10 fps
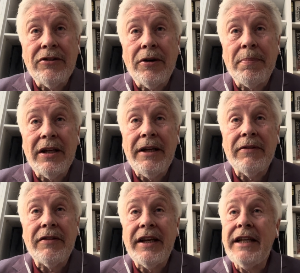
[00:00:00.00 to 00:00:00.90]
not believe
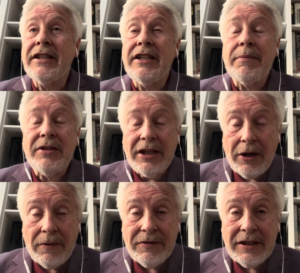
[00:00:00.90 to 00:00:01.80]
that these in
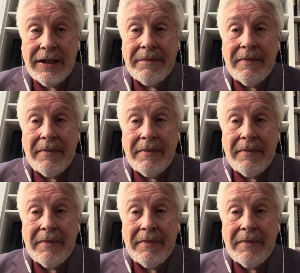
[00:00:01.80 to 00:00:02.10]
themselves